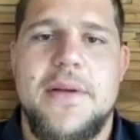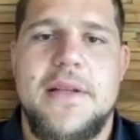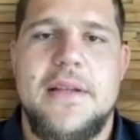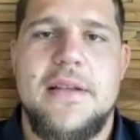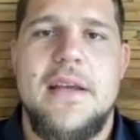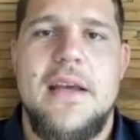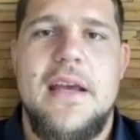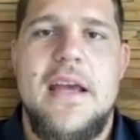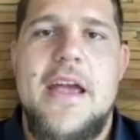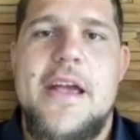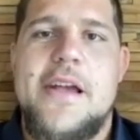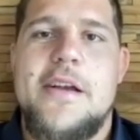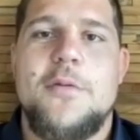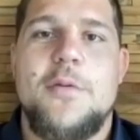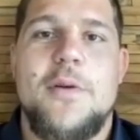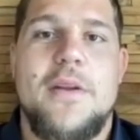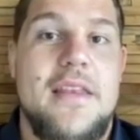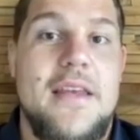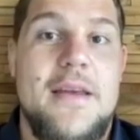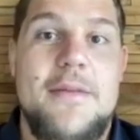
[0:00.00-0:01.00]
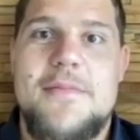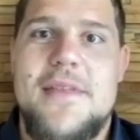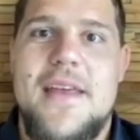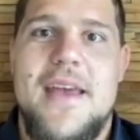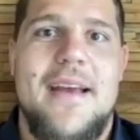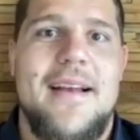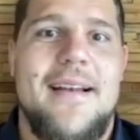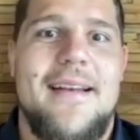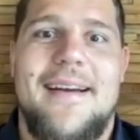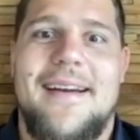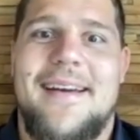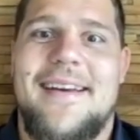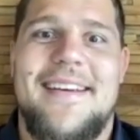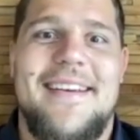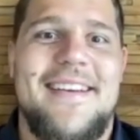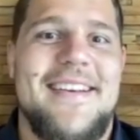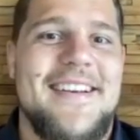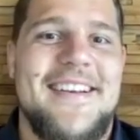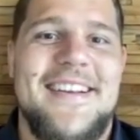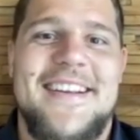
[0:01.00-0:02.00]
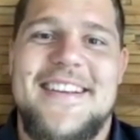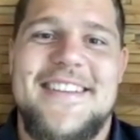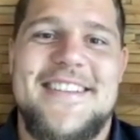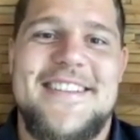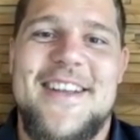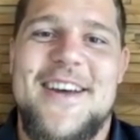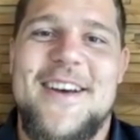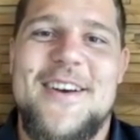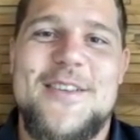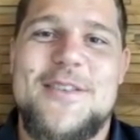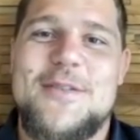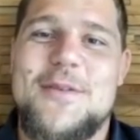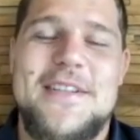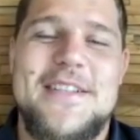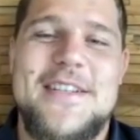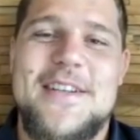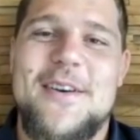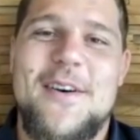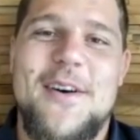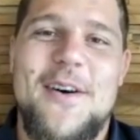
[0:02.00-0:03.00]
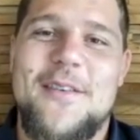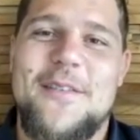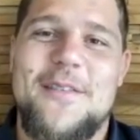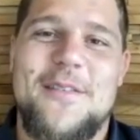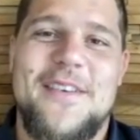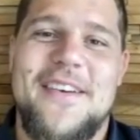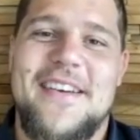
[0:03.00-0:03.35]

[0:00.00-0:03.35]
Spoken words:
But with him there, like there's no switching off,